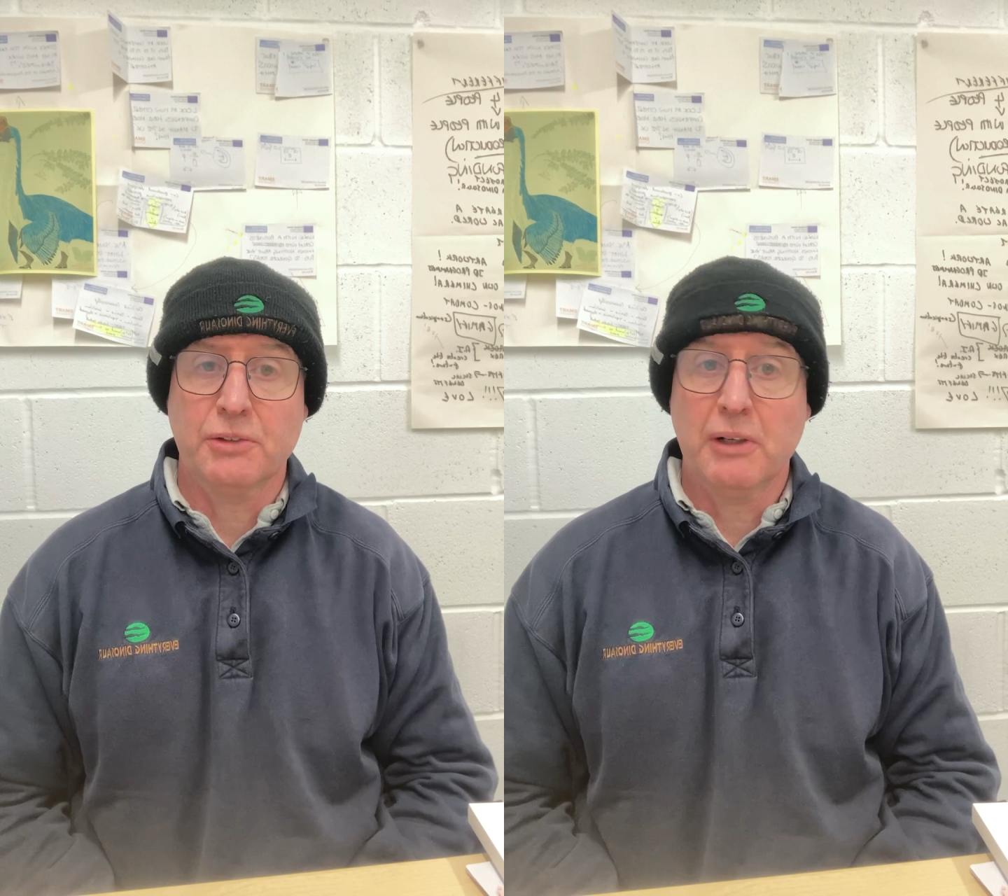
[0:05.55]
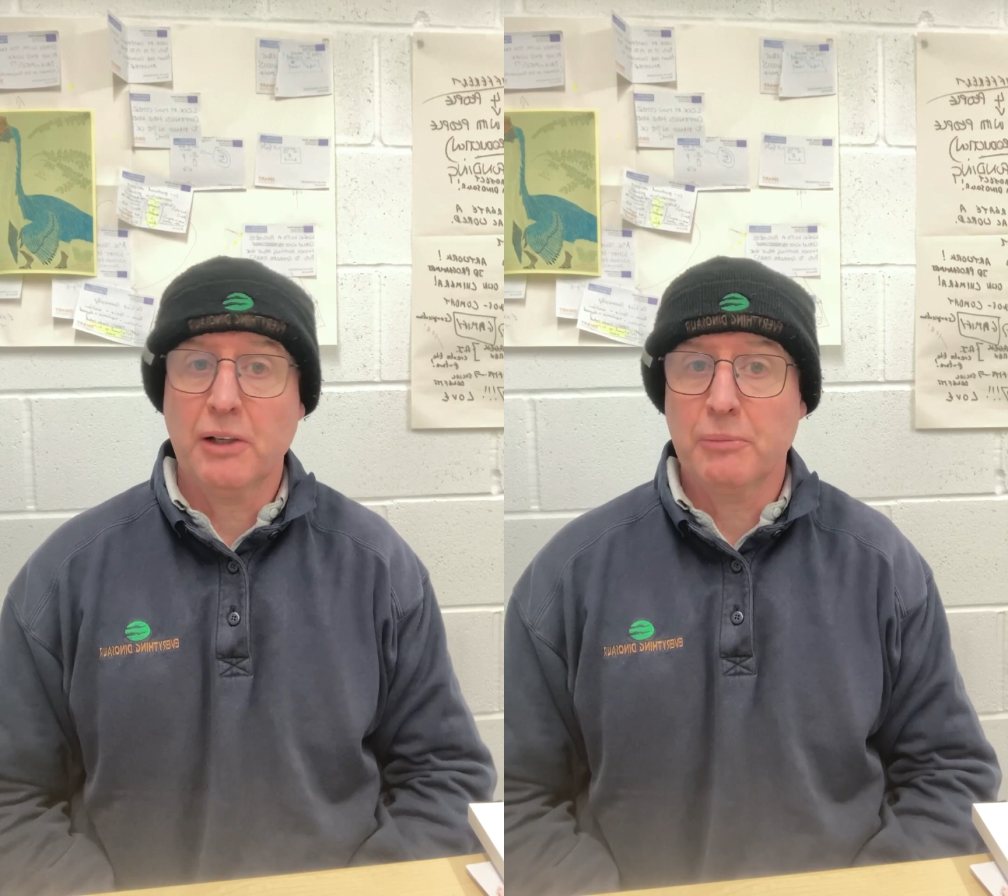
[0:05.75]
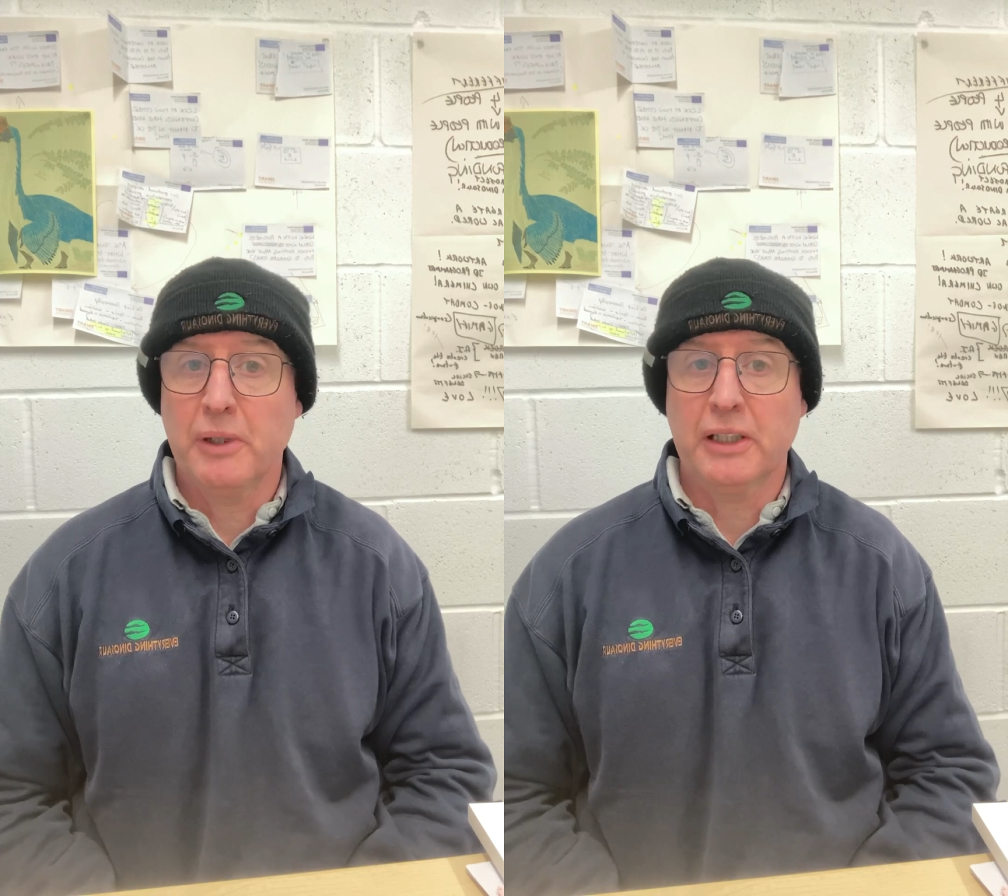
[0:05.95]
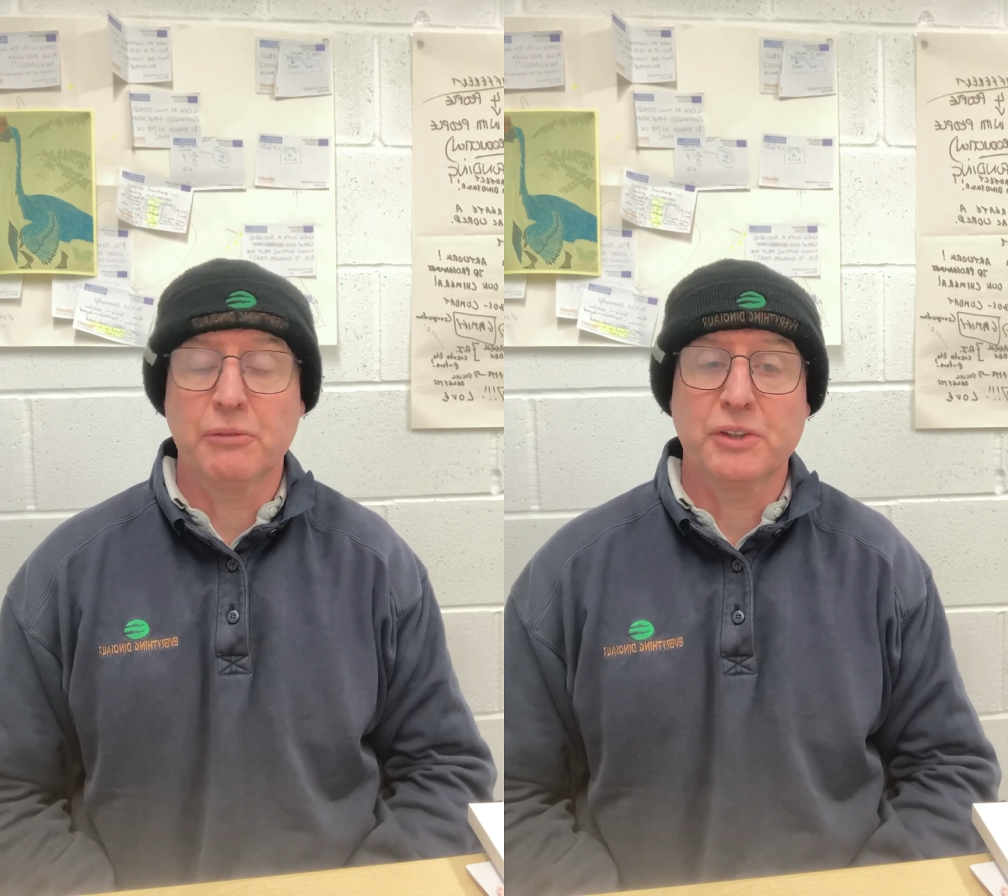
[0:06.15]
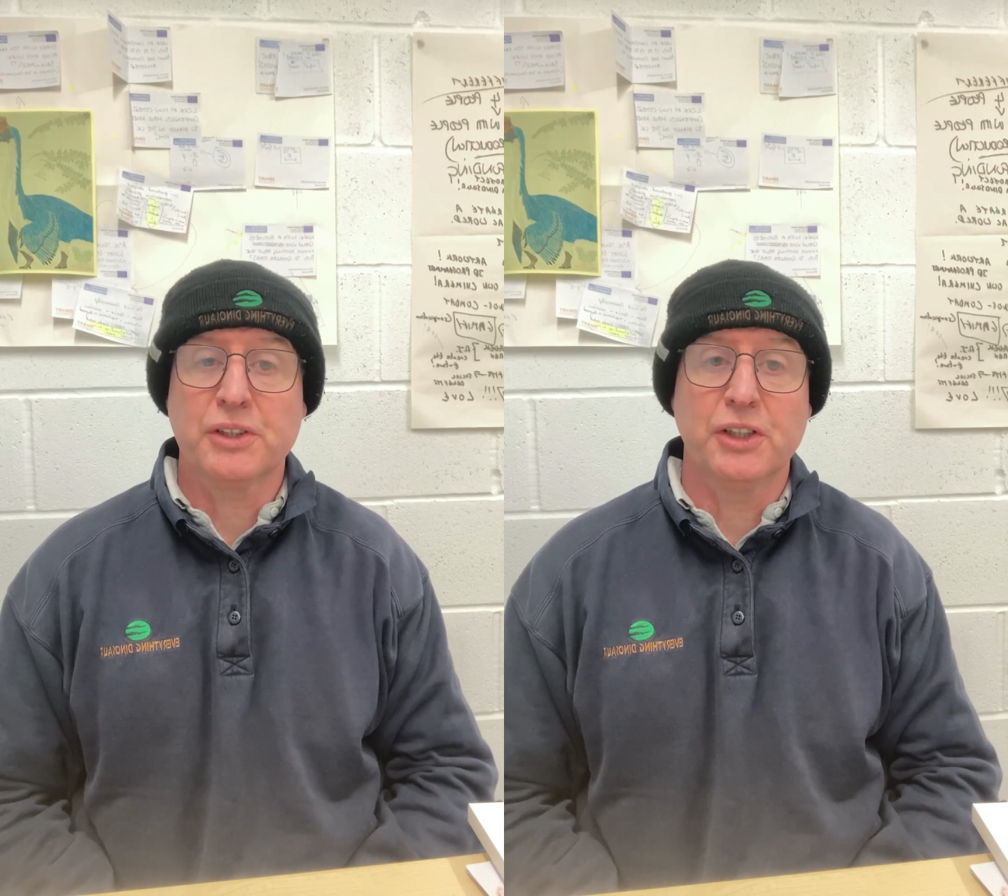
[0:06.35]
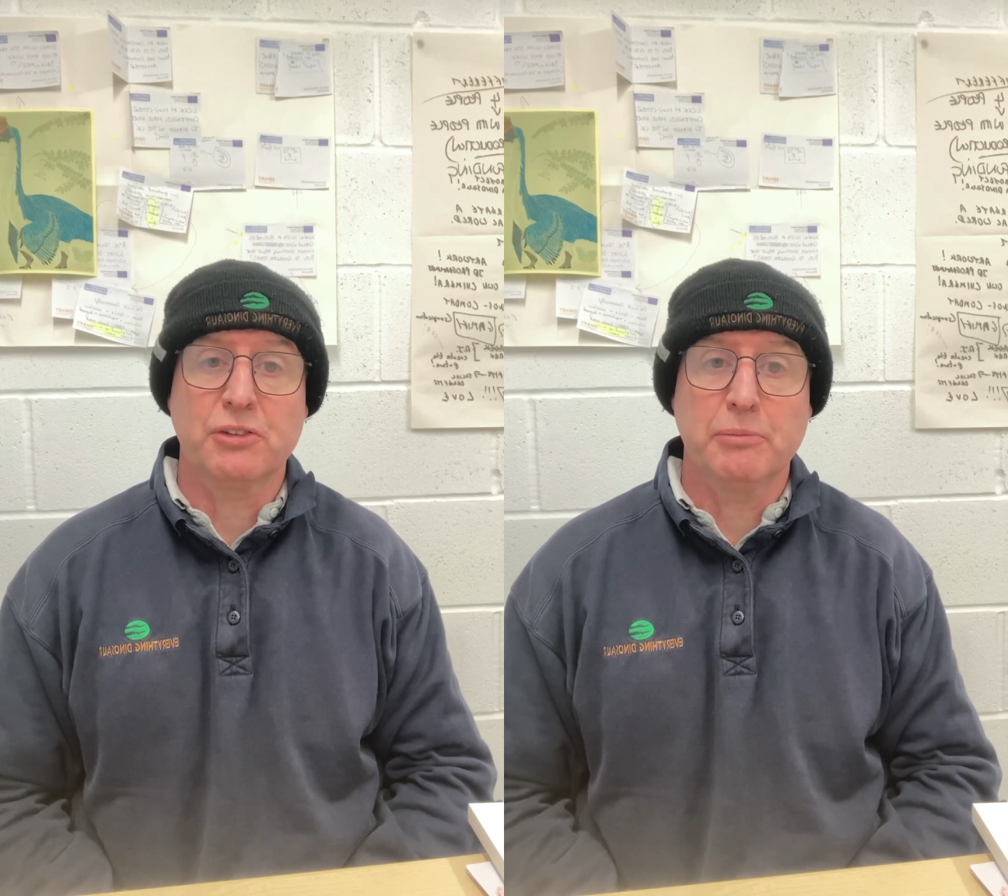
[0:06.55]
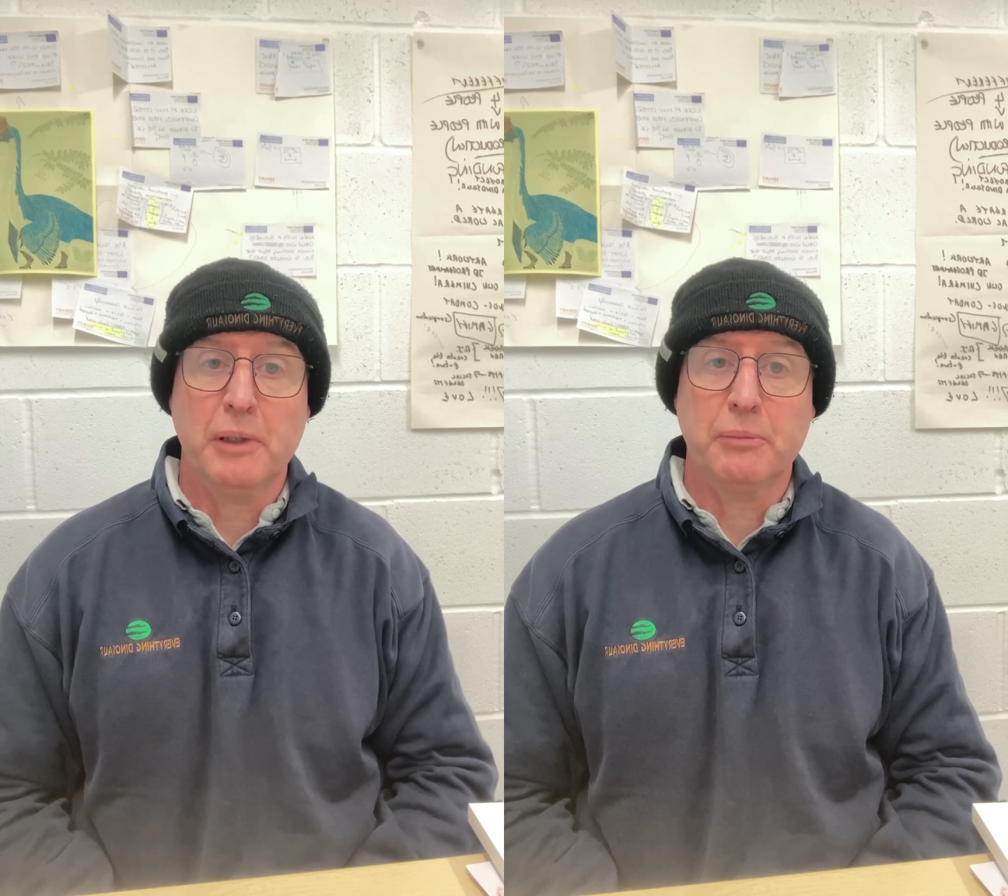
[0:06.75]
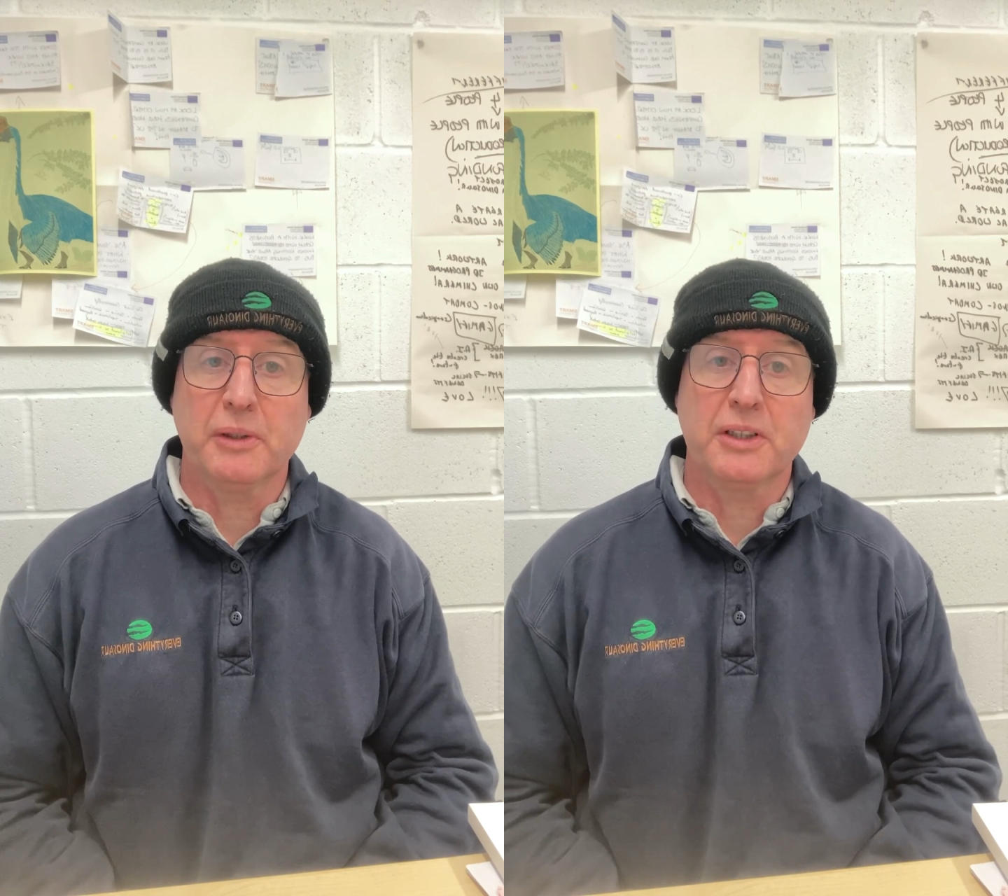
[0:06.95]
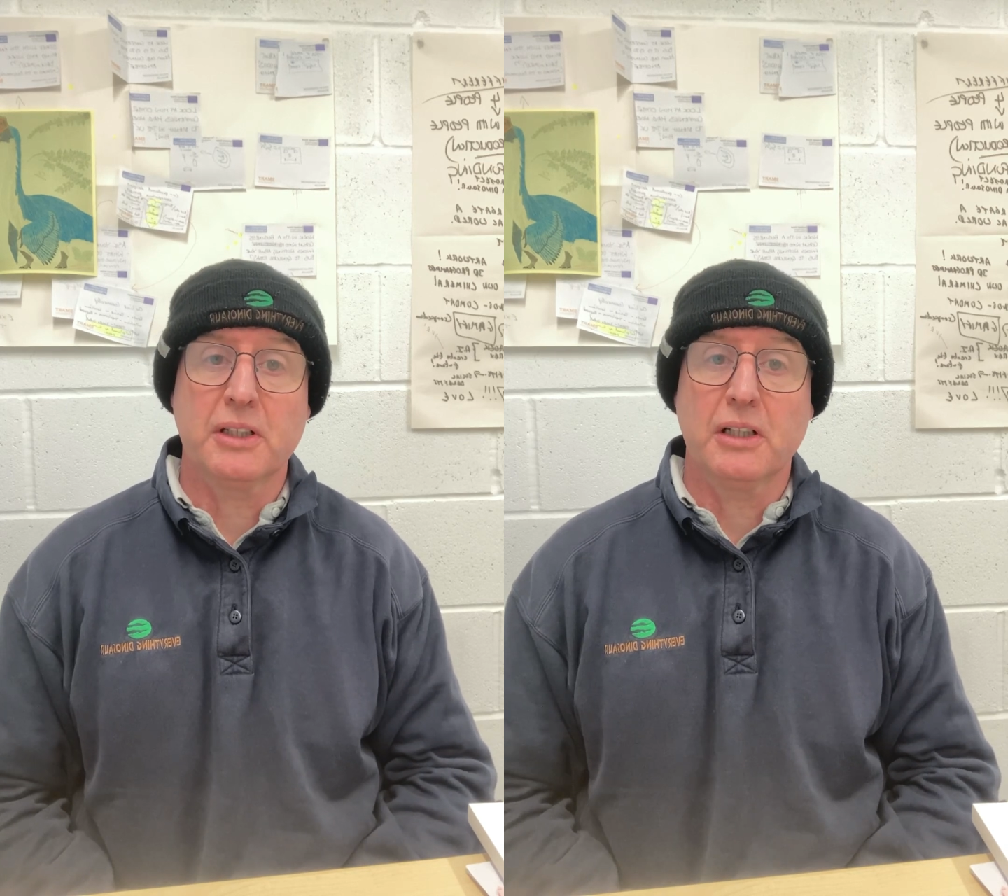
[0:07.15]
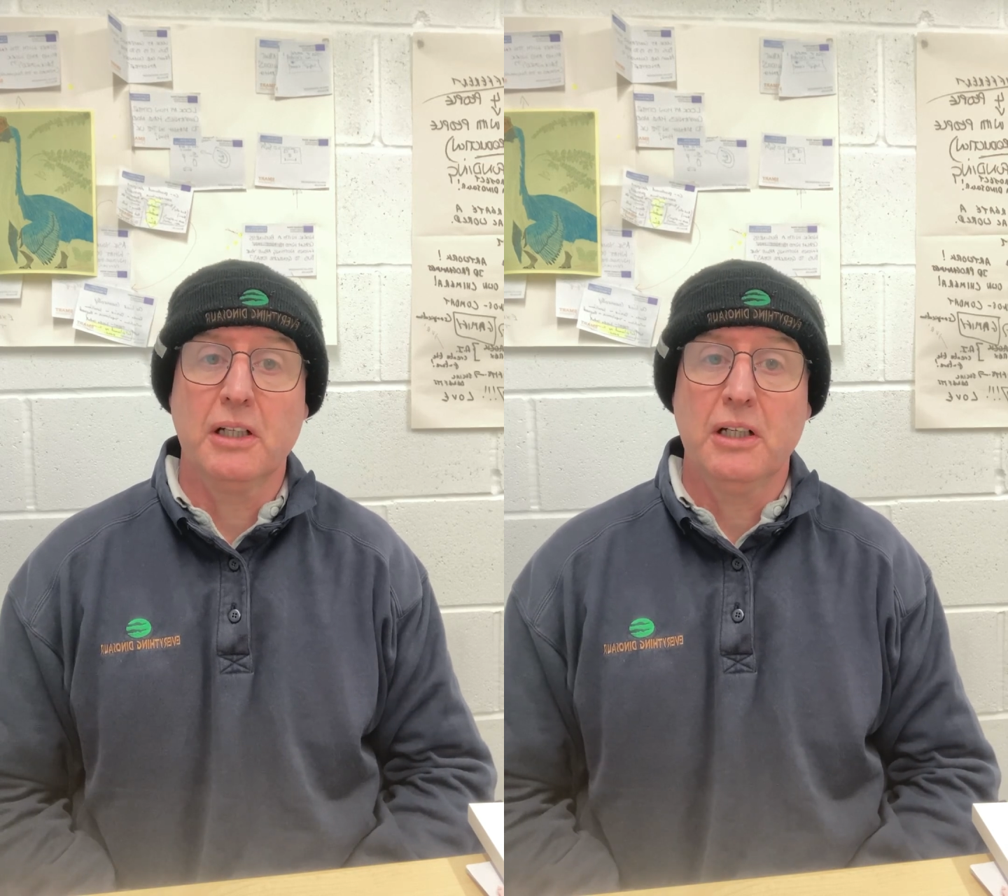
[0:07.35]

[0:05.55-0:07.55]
groundbreaking research was published